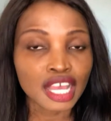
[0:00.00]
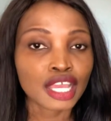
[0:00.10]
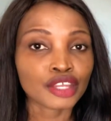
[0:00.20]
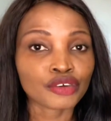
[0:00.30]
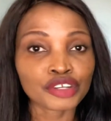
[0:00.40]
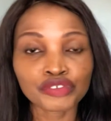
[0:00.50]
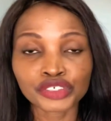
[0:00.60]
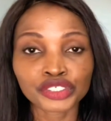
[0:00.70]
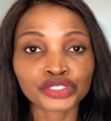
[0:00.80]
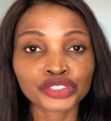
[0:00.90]
in order for
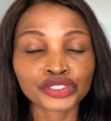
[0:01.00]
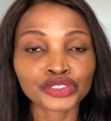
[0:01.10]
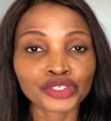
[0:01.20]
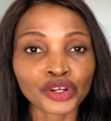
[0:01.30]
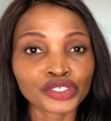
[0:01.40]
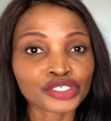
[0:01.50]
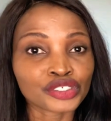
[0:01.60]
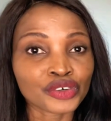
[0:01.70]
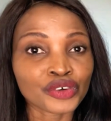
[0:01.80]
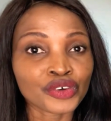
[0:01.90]
you to
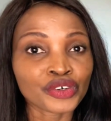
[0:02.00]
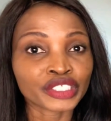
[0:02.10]
also